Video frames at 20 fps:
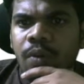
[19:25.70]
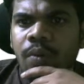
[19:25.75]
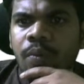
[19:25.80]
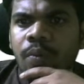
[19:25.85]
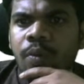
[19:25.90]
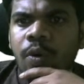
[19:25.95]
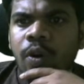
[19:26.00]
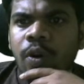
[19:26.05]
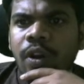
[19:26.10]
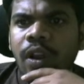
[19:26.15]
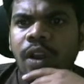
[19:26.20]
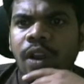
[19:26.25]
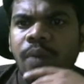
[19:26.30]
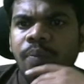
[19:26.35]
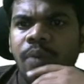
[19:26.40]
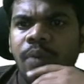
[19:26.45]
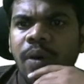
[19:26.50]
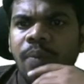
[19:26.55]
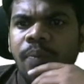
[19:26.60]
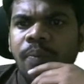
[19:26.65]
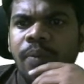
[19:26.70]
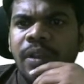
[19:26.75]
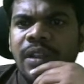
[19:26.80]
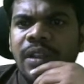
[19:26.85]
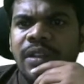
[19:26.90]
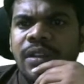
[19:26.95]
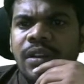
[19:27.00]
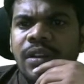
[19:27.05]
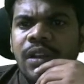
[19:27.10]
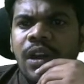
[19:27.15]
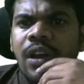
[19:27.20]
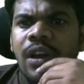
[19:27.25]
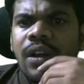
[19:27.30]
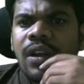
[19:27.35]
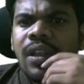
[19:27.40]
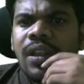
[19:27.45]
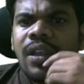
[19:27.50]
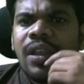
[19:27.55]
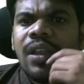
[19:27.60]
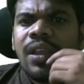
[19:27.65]
Proton pump is
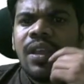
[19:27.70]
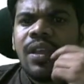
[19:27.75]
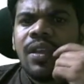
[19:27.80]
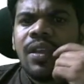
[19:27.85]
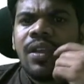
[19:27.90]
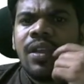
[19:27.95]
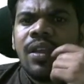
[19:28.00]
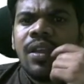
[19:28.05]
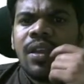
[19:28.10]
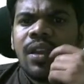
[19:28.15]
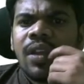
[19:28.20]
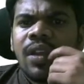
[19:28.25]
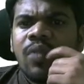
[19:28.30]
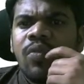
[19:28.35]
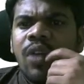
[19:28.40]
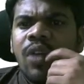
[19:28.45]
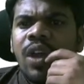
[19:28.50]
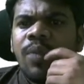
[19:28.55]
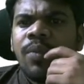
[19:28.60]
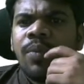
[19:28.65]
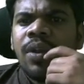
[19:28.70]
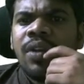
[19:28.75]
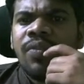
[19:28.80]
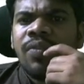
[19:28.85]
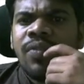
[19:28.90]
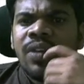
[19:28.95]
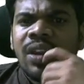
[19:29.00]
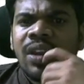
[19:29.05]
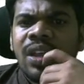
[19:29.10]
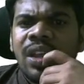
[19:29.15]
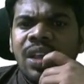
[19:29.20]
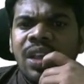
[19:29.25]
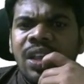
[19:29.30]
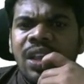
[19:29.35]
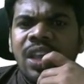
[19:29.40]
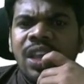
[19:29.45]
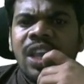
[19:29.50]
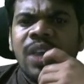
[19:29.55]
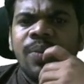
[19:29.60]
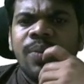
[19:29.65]
not a requirement for
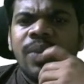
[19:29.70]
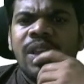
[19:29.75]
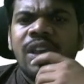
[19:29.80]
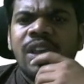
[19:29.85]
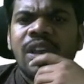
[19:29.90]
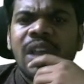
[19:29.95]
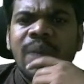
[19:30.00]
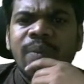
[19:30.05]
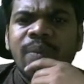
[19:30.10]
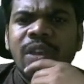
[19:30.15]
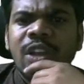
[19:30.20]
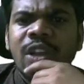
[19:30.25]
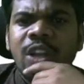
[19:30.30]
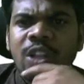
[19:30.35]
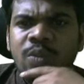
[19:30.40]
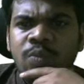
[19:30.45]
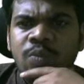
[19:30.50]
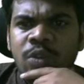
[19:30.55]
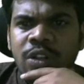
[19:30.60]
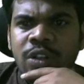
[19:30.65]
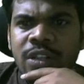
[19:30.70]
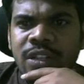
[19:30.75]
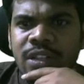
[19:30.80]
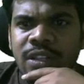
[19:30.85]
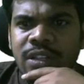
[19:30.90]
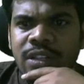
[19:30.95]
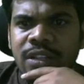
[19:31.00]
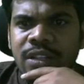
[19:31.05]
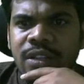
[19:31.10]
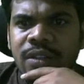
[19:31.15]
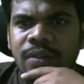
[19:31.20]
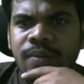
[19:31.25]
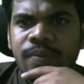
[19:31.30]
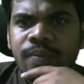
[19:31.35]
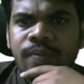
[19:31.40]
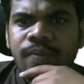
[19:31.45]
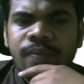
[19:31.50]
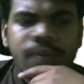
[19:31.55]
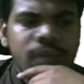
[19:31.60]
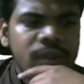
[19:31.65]
chemiosmosis.
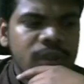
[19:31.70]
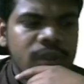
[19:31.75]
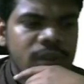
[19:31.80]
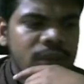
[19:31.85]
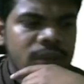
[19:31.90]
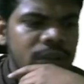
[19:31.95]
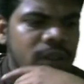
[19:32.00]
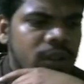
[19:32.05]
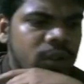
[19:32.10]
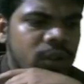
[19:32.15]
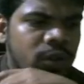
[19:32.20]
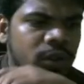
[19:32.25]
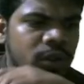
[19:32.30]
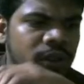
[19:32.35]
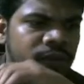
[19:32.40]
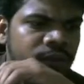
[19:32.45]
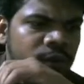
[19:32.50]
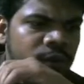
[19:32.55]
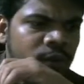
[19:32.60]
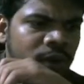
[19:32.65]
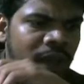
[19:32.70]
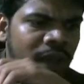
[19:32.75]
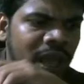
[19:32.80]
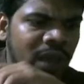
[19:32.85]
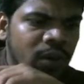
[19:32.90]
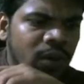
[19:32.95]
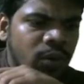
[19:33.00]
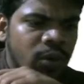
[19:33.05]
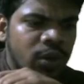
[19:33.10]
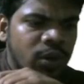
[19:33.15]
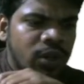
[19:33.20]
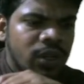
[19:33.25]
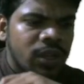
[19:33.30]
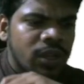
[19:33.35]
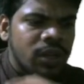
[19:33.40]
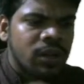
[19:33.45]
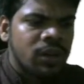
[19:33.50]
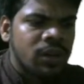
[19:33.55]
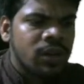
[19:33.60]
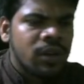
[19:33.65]
So if you have
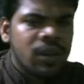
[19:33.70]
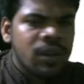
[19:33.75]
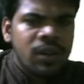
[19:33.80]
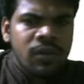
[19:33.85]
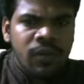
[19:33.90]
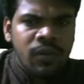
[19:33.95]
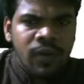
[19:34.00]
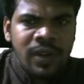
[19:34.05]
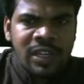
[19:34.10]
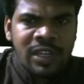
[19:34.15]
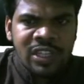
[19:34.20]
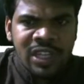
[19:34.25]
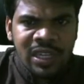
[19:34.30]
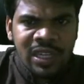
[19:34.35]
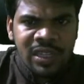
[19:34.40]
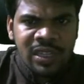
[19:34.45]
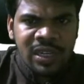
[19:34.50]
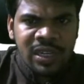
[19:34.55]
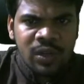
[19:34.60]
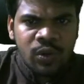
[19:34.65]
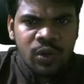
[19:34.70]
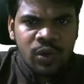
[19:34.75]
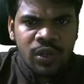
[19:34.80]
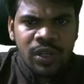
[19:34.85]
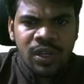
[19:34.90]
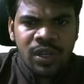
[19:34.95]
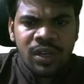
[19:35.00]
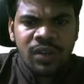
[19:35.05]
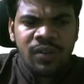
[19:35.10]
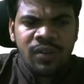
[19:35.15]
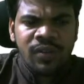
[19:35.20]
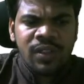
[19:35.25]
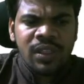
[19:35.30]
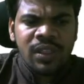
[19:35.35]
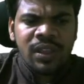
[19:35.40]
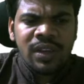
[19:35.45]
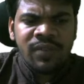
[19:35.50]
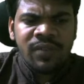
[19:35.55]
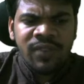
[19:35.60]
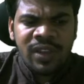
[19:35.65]
question, we will check that question with
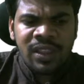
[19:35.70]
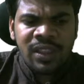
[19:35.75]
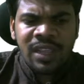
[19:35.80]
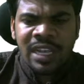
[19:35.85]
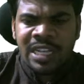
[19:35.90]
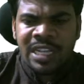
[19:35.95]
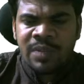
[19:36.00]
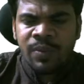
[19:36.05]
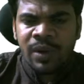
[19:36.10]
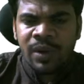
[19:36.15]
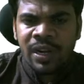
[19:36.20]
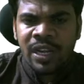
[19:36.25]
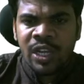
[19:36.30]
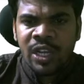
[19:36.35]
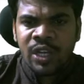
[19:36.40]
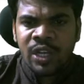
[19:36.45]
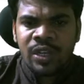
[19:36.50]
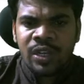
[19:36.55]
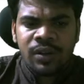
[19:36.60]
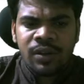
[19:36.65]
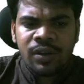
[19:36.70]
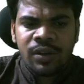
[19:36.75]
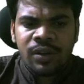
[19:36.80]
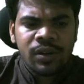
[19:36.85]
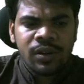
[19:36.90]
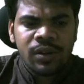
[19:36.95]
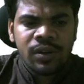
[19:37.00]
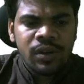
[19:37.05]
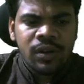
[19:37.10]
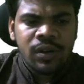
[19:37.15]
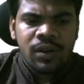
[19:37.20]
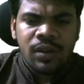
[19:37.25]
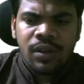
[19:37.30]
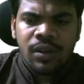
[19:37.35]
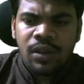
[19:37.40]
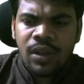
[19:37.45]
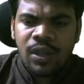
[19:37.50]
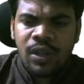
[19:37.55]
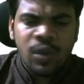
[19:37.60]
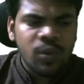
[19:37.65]
for the explanation.
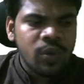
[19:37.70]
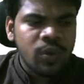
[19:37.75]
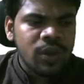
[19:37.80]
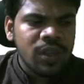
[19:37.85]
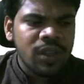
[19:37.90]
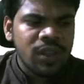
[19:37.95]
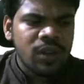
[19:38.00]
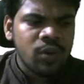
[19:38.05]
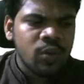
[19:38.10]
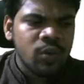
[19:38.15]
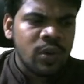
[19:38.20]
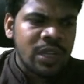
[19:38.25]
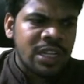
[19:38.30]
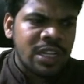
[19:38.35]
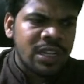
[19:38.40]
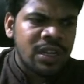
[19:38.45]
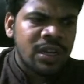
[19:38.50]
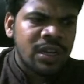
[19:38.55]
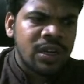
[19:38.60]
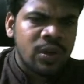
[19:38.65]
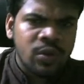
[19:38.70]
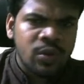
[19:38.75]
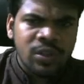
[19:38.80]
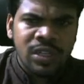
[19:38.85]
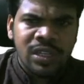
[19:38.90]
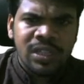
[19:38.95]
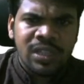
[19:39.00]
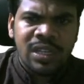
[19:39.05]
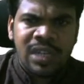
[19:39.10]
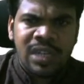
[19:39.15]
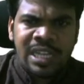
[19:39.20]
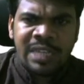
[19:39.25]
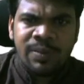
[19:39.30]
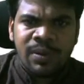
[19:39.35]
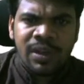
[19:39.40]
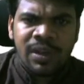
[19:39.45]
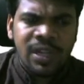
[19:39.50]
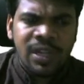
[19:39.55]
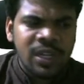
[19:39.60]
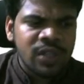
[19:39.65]
Are you okay to check that
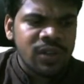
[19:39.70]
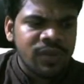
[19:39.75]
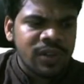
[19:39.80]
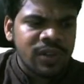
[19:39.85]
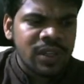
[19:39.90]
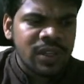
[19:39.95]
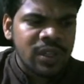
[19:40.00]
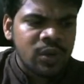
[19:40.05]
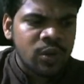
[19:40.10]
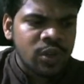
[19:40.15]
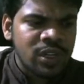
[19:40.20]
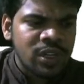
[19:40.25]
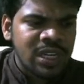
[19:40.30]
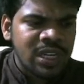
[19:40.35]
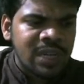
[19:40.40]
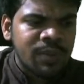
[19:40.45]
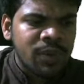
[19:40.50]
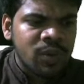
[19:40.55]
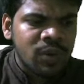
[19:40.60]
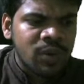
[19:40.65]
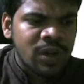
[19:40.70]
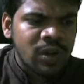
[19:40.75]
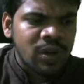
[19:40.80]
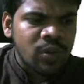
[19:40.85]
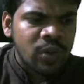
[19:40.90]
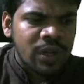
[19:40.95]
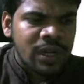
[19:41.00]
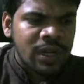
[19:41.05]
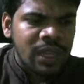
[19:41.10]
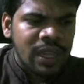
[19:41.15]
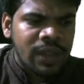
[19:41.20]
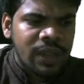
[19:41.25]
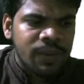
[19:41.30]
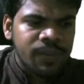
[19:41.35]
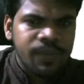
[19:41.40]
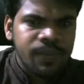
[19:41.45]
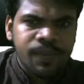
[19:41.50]
explanation for the question number what? 20.